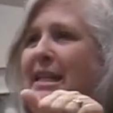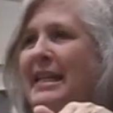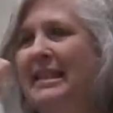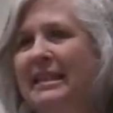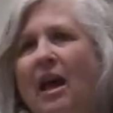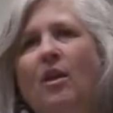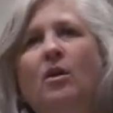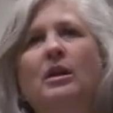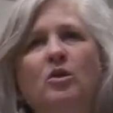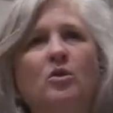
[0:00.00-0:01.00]
When I went to
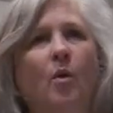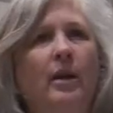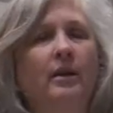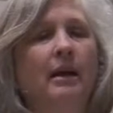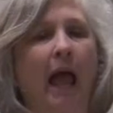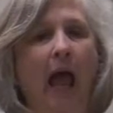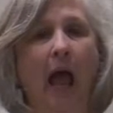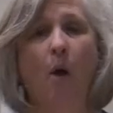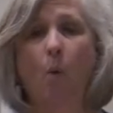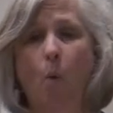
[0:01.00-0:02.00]
Longview, we had 13
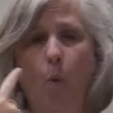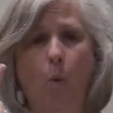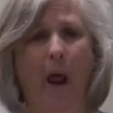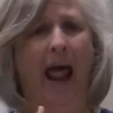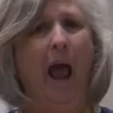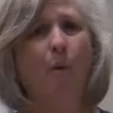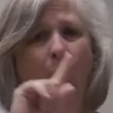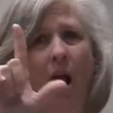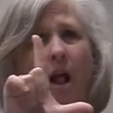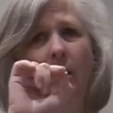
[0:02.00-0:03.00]
people out on,
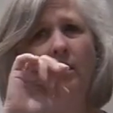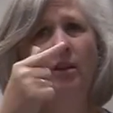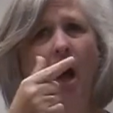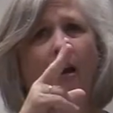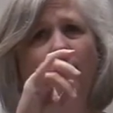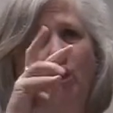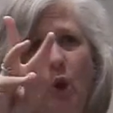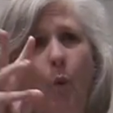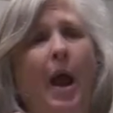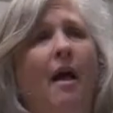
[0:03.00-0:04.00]
quote, visitation, and
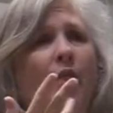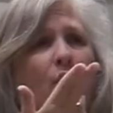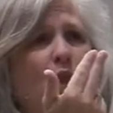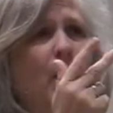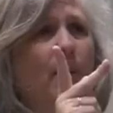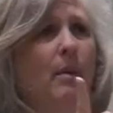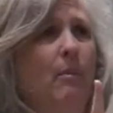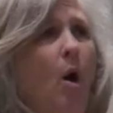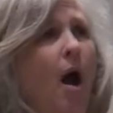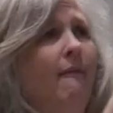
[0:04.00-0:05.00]
that's what they did.
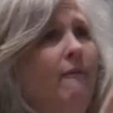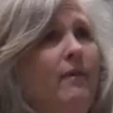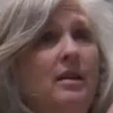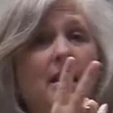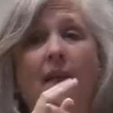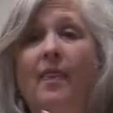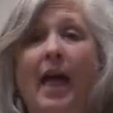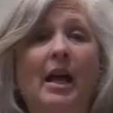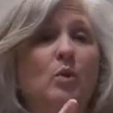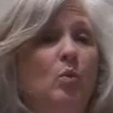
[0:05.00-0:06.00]
They drank
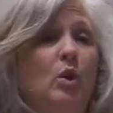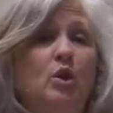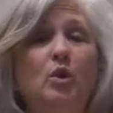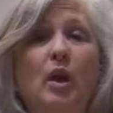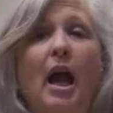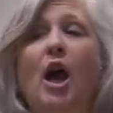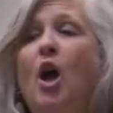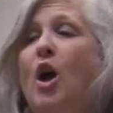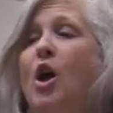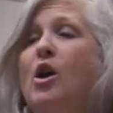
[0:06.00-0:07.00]
coffee, ate ice
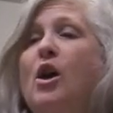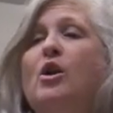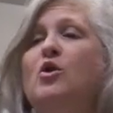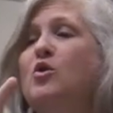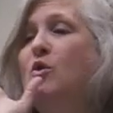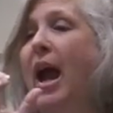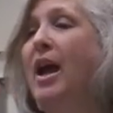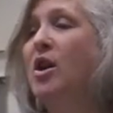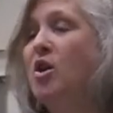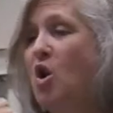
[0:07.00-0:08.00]
cream, and invited
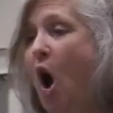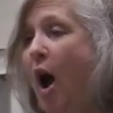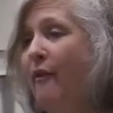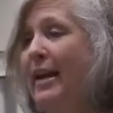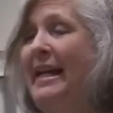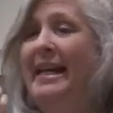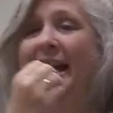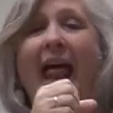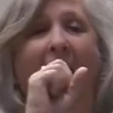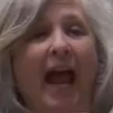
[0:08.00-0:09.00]
people to Sunday school.
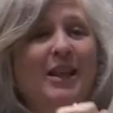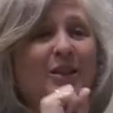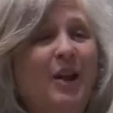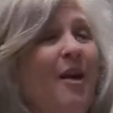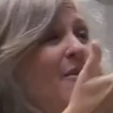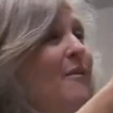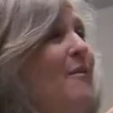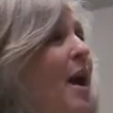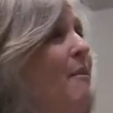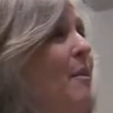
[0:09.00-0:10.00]
But that's
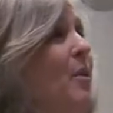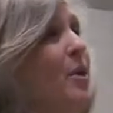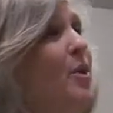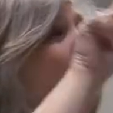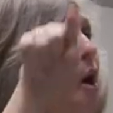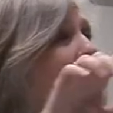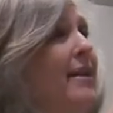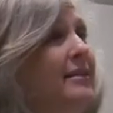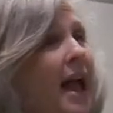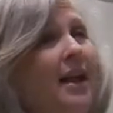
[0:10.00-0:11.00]
not the Great
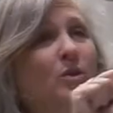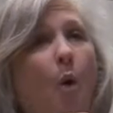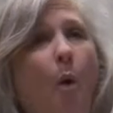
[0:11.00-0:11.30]
Commission.